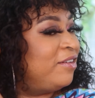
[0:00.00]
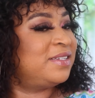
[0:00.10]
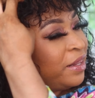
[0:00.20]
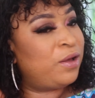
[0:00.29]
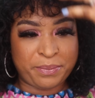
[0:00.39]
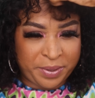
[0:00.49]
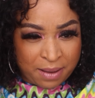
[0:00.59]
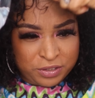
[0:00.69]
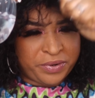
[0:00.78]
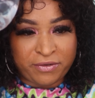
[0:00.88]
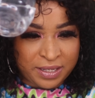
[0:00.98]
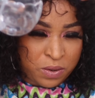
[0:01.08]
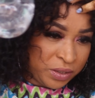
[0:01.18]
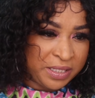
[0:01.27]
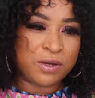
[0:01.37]
in this part.
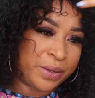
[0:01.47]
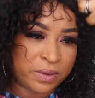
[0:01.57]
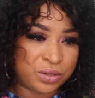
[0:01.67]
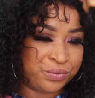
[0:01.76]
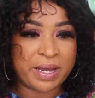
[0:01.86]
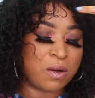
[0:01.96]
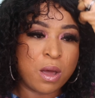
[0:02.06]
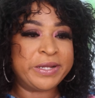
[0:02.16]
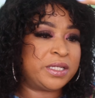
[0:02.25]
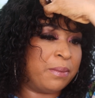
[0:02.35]
All I was explaining